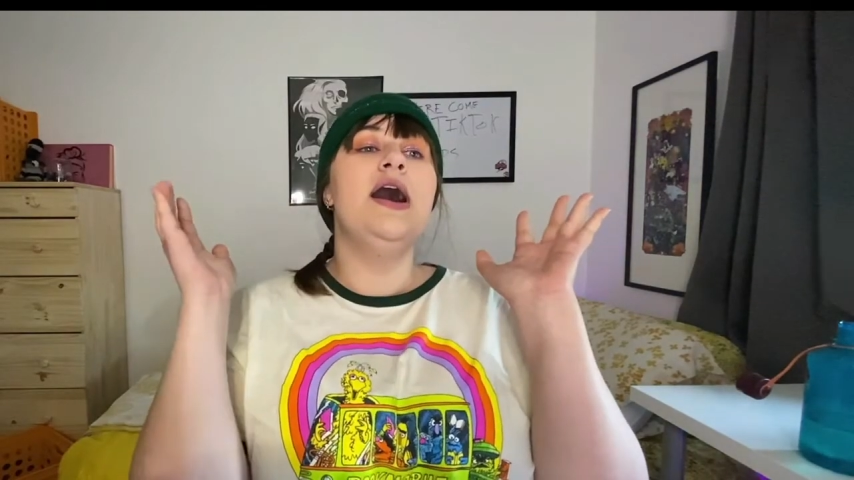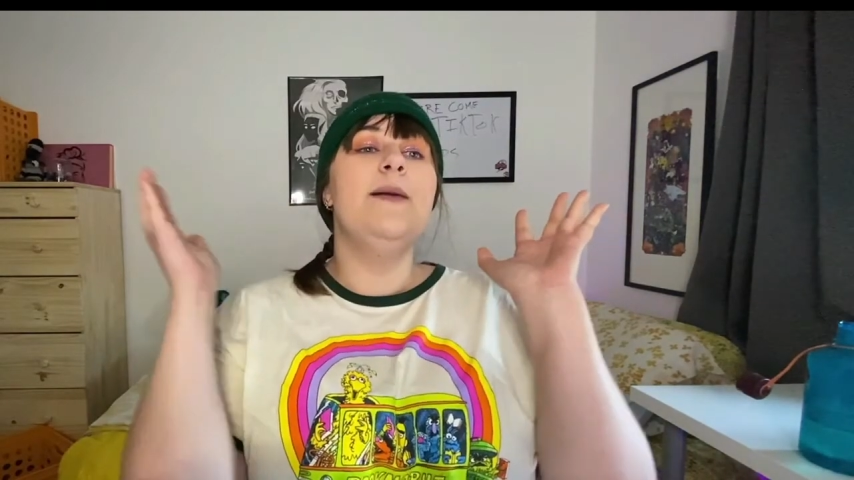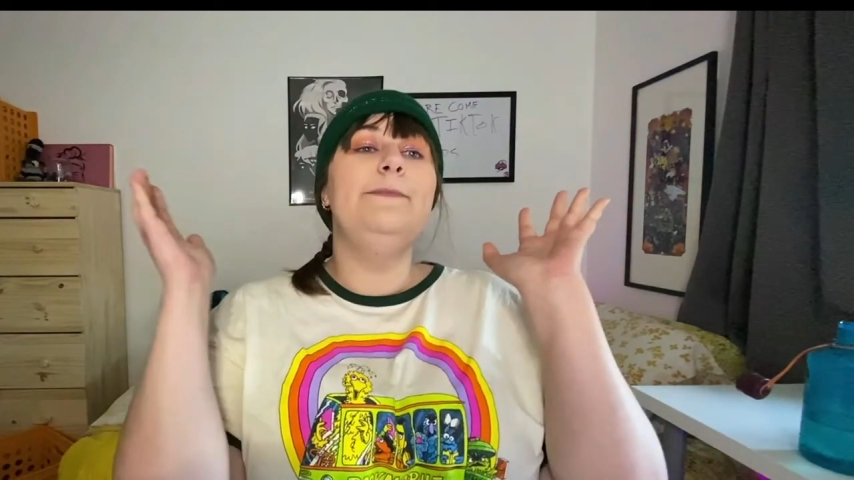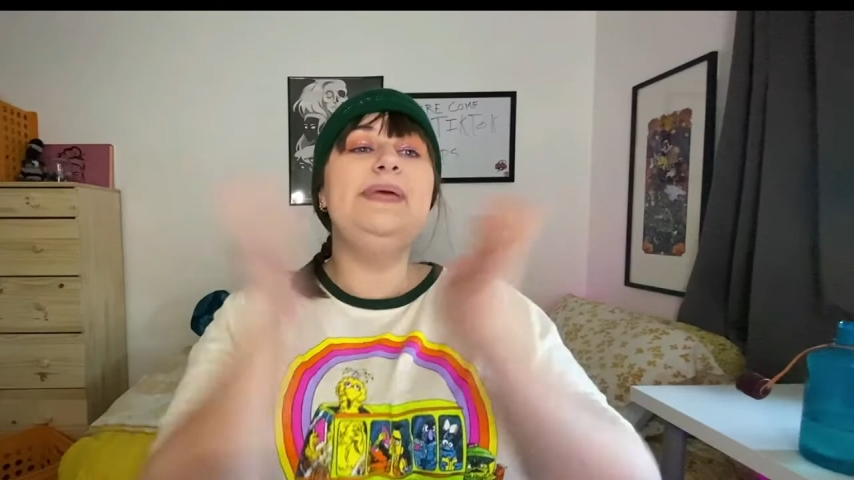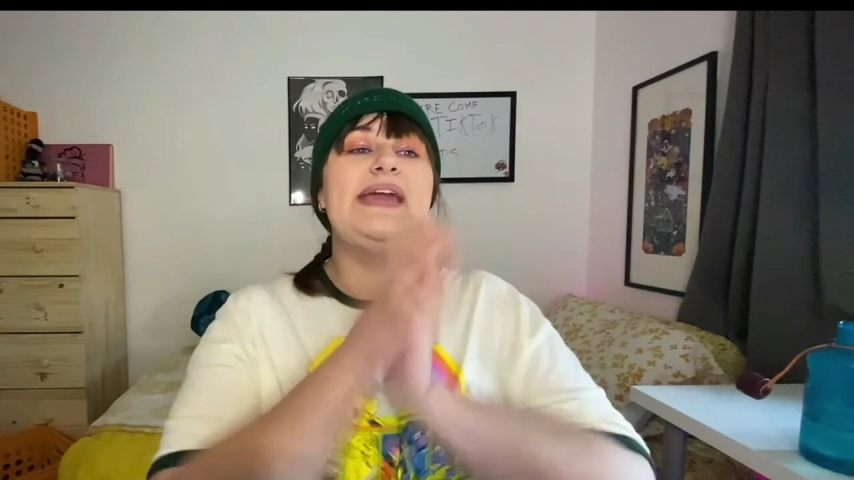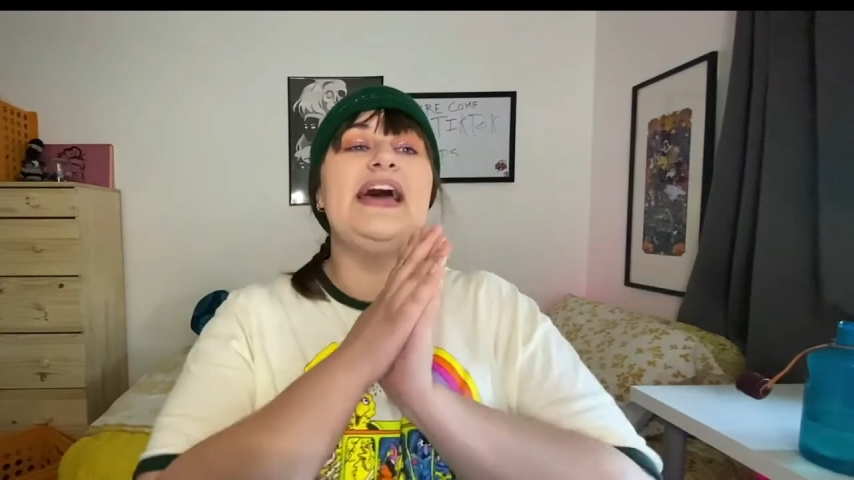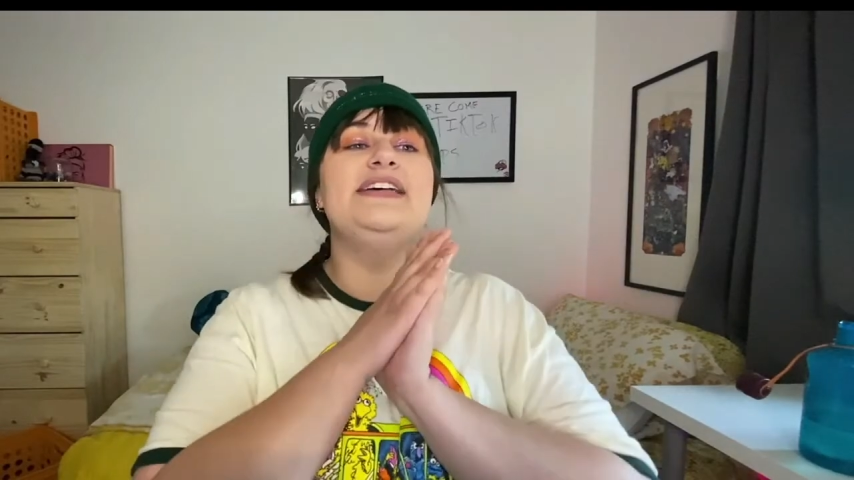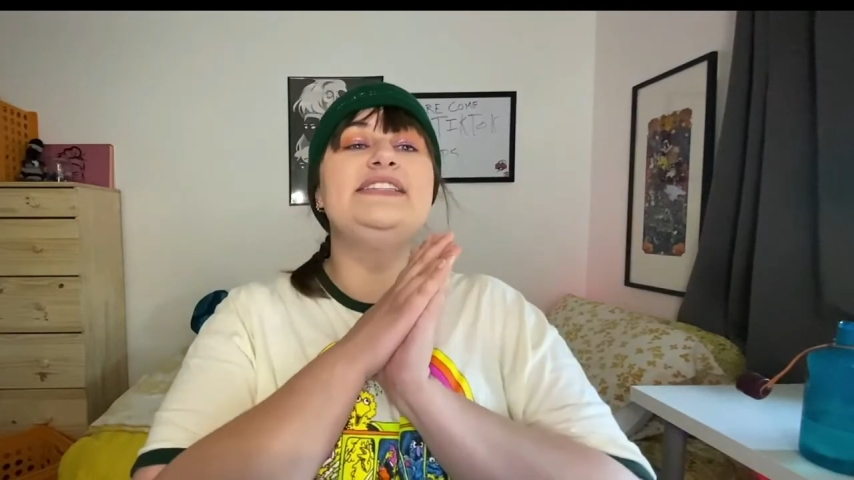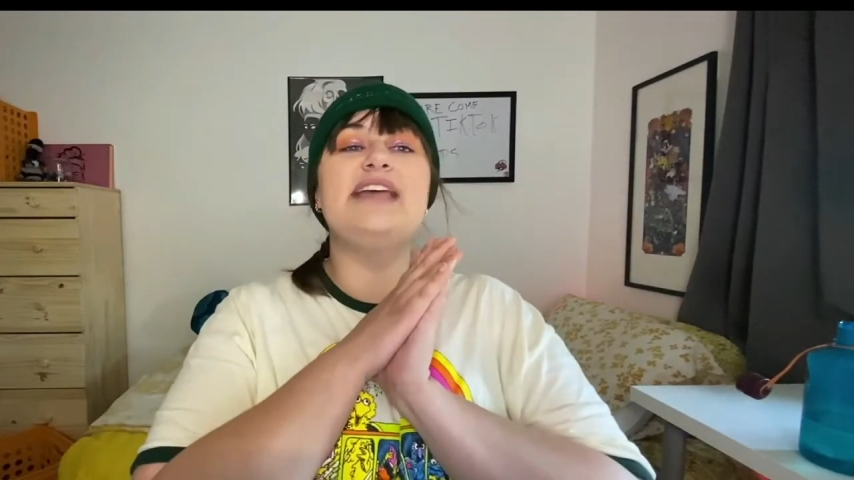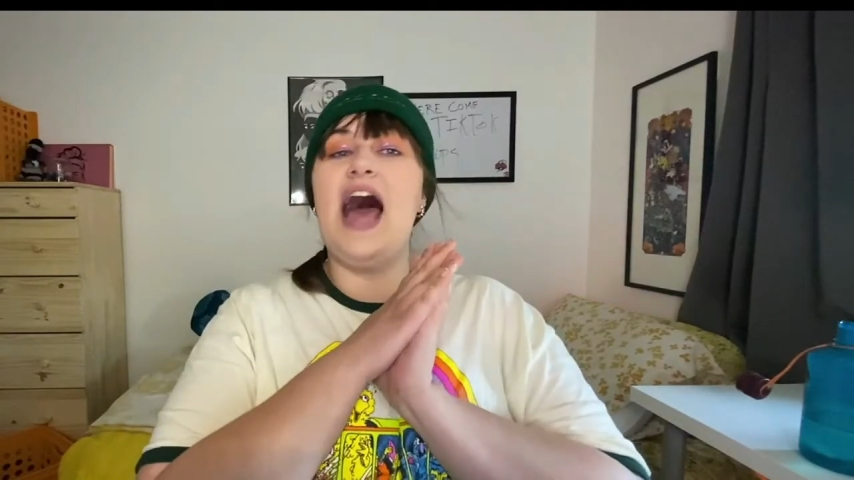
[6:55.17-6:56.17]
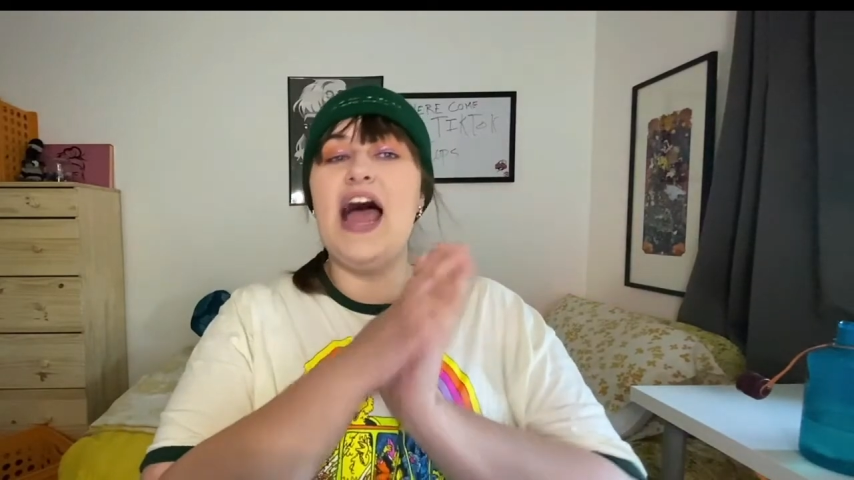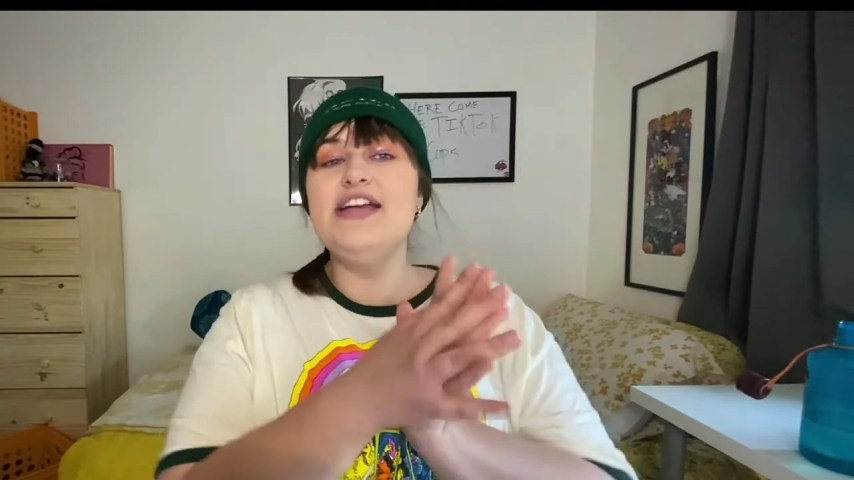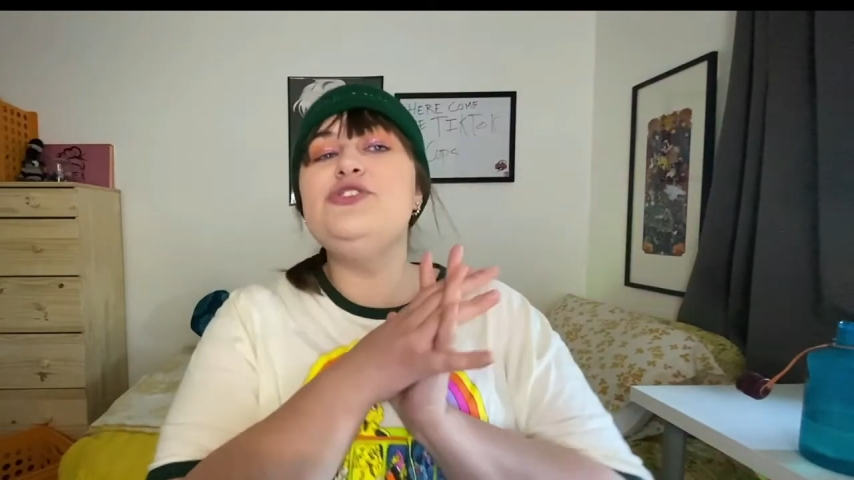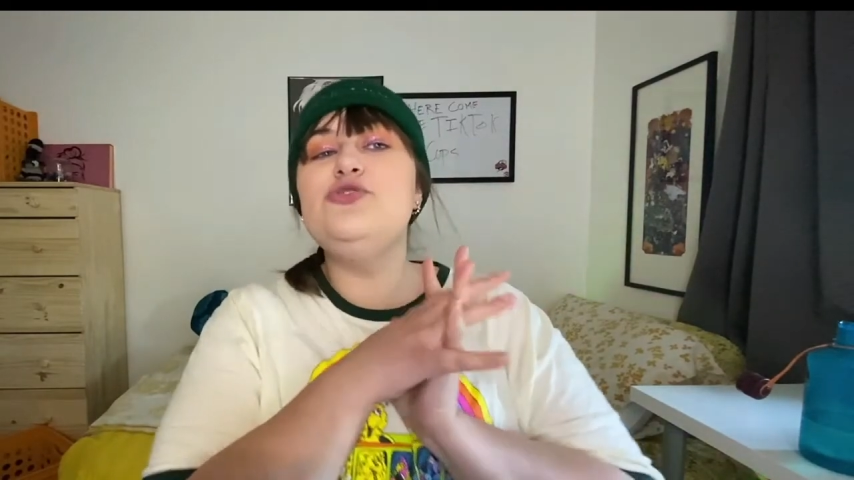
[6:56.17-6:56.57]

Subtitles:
Because I do